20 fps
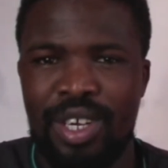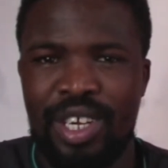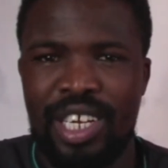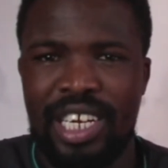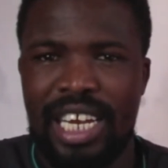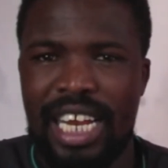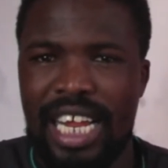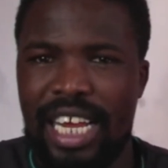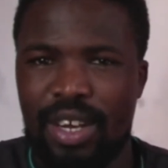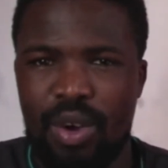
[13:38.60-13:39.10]

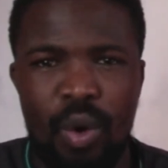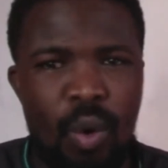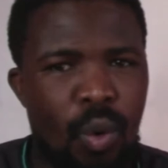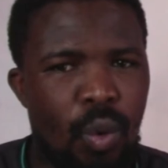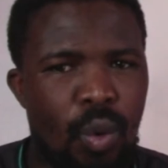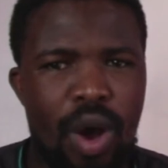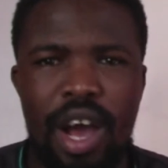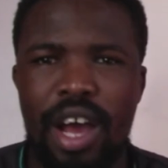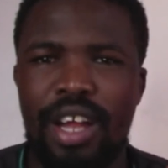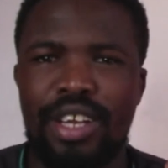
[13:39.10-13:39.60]
like, oh,
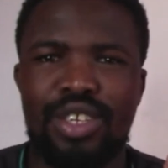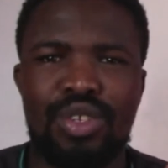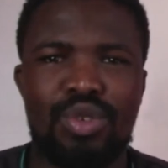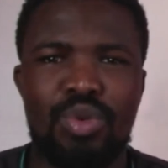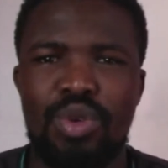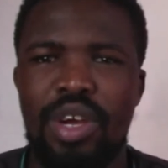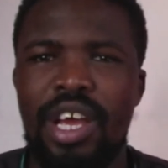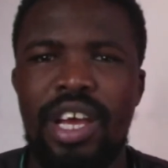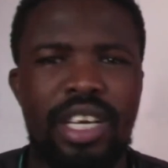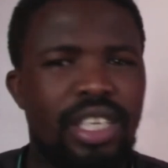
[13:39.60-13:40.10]
1,
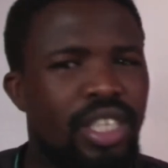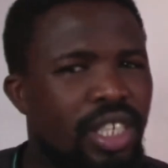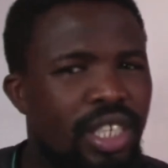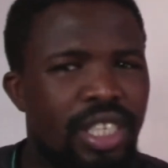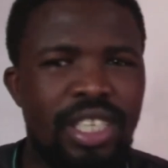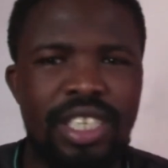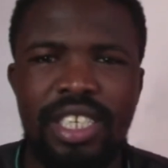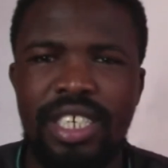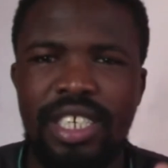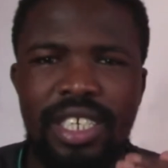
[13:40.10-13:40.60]
2,
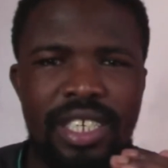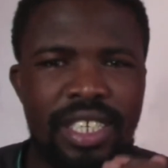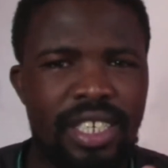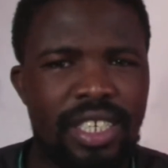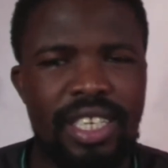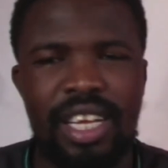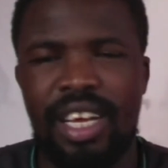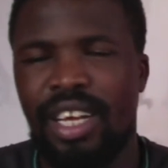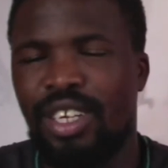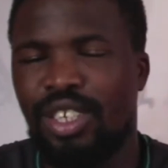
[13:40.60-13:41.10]
action,
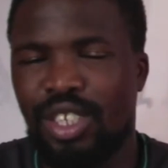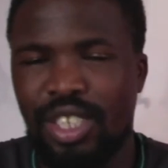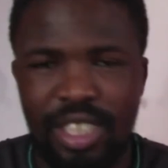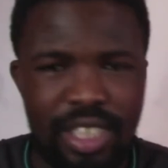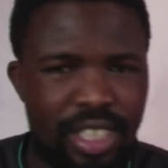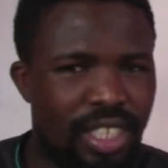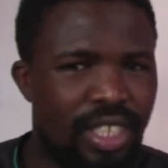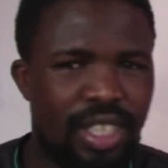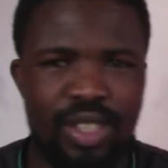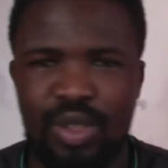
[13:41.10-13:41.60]

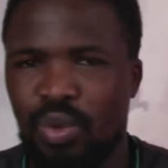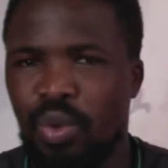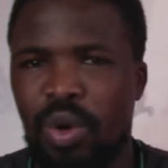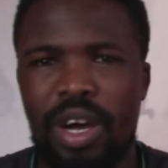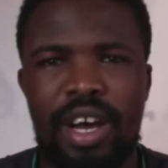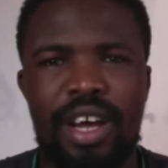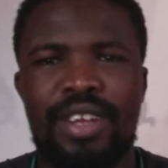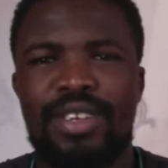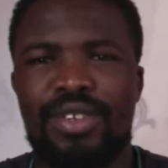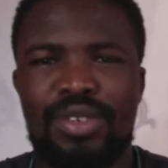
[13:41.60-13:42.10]
stations,
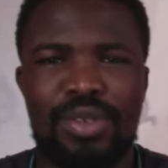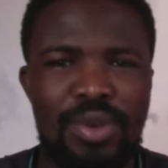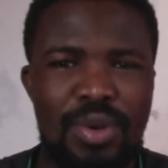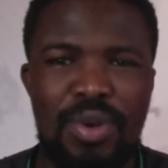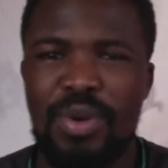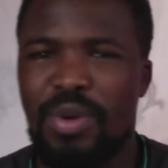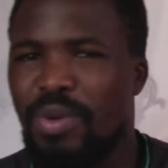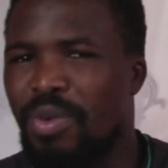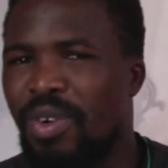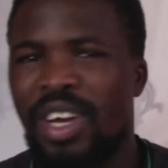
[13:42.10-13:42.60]
1,
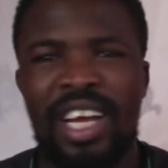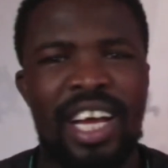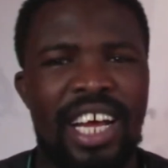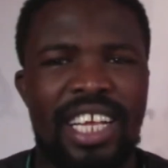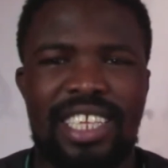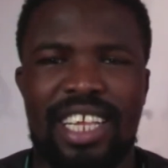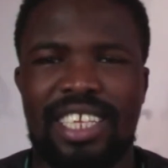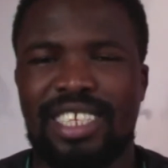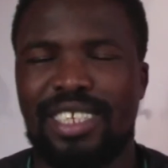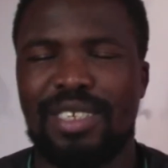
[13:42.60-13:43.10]
2.
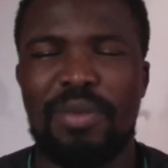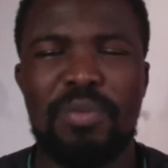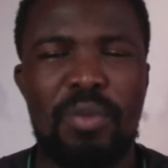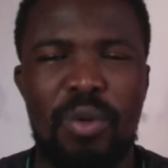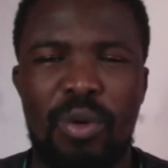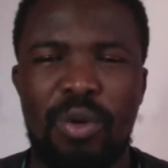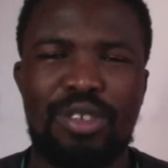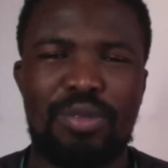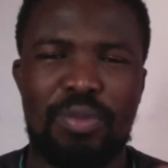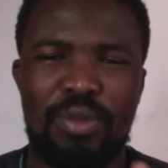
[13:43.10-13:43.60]
That's the
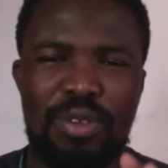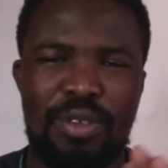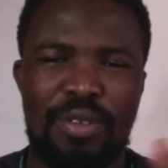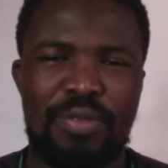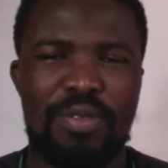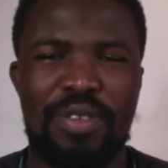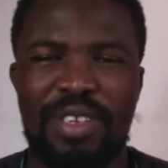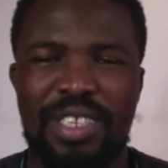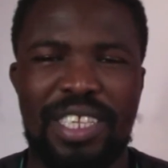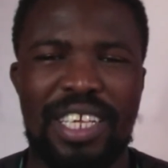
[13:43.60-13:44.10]
most
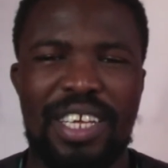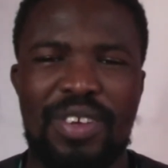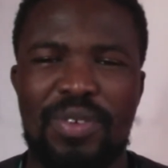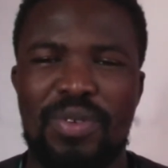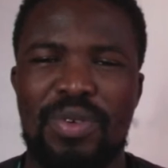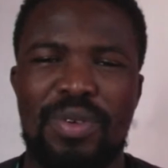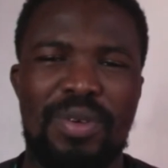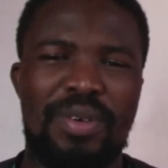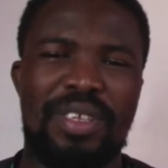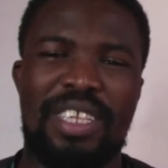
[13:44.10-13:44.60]
beautiful thing,
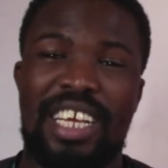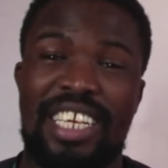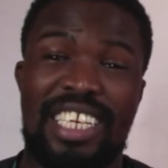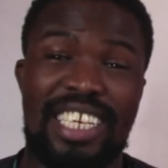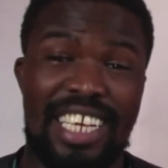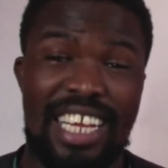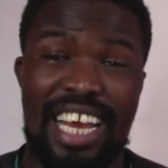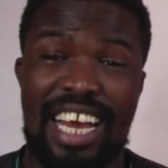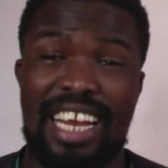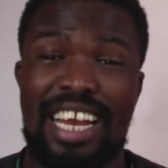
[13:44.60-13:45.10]
you know, that,
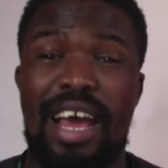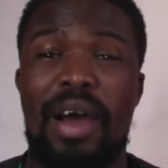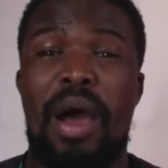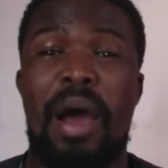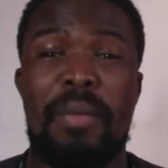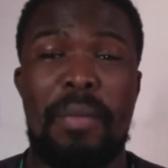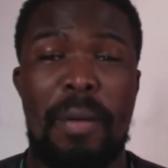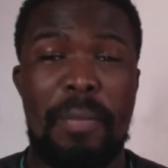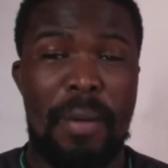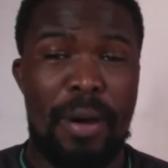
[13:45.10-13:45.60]
yeah, now
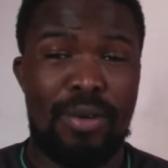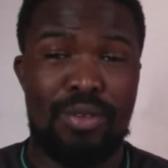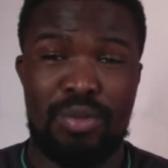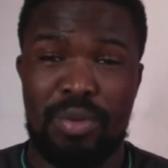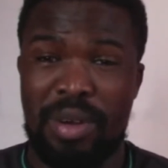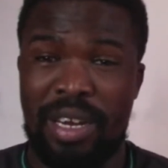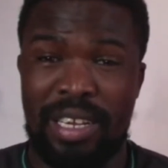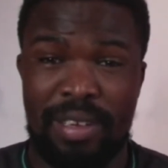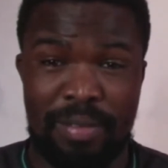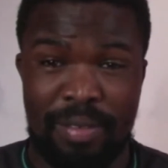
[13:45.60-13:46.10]
I'm about
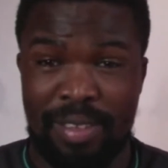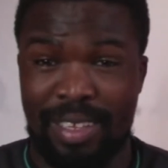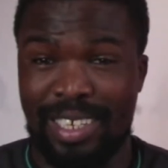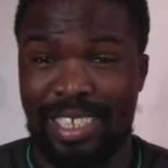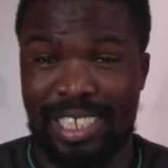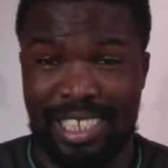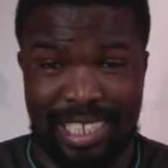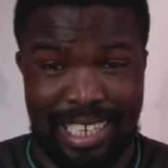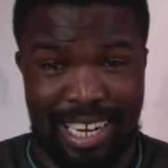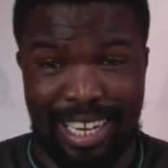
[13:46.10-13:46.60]
to leave this
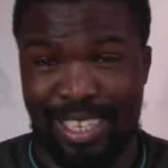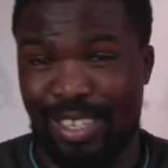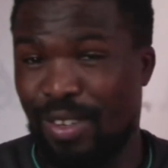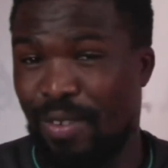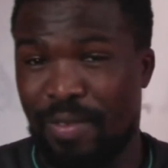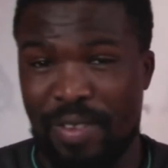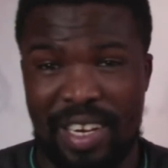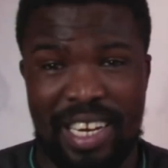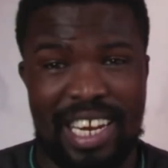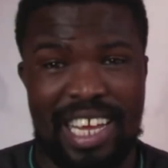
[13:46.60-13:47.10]
stress
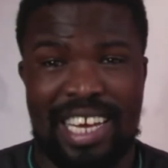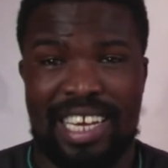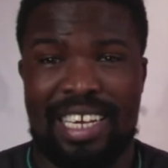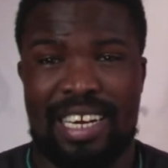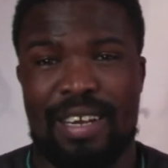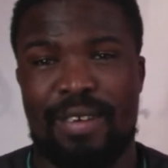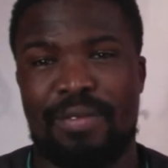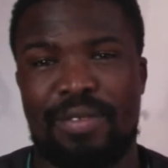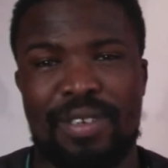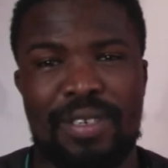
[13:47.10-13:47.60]
of an
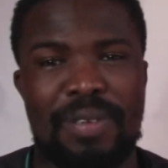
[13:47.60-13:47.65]
aircraft.